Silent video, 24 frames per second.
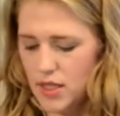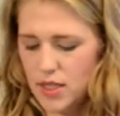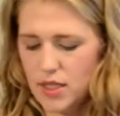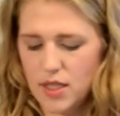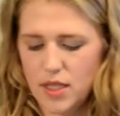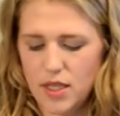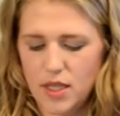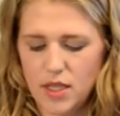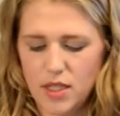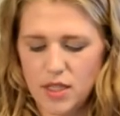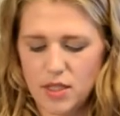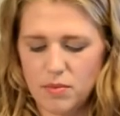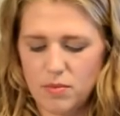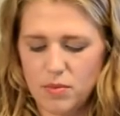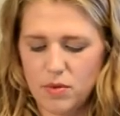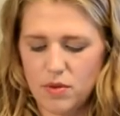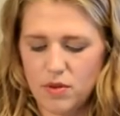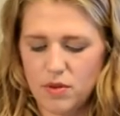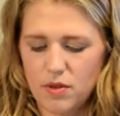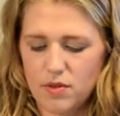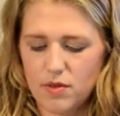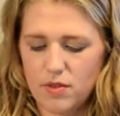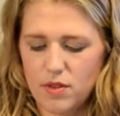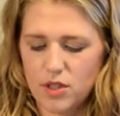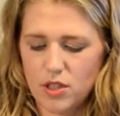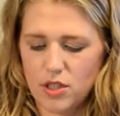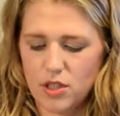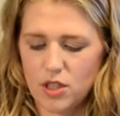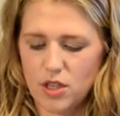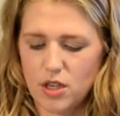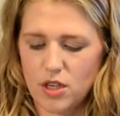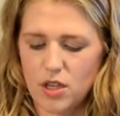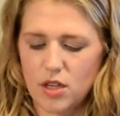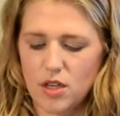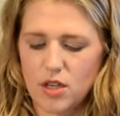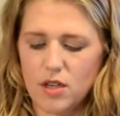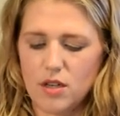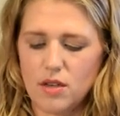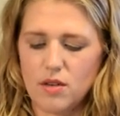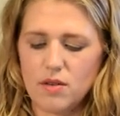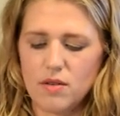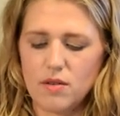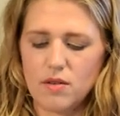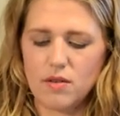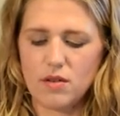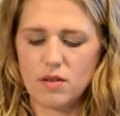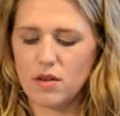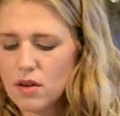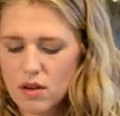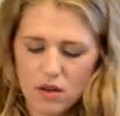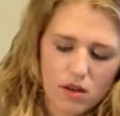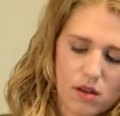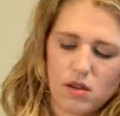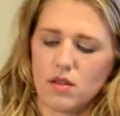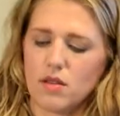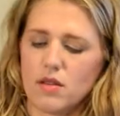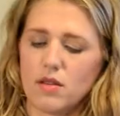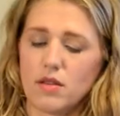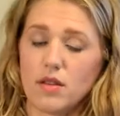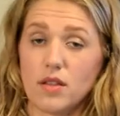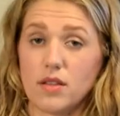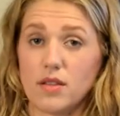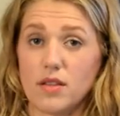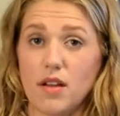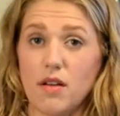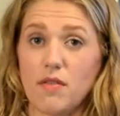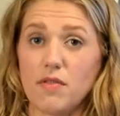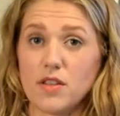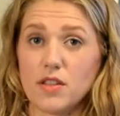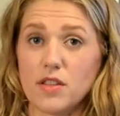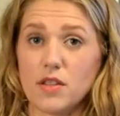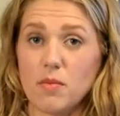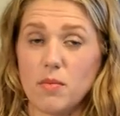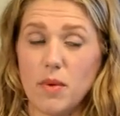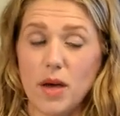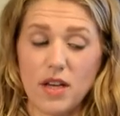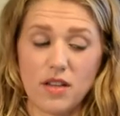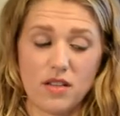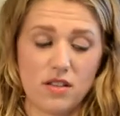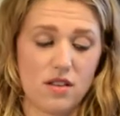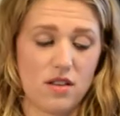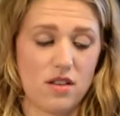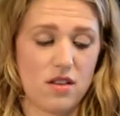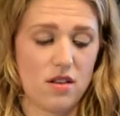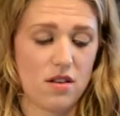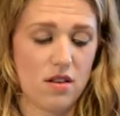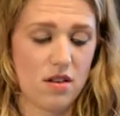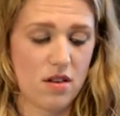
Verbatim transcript: teaspoon of Dijon, this stuff is the best,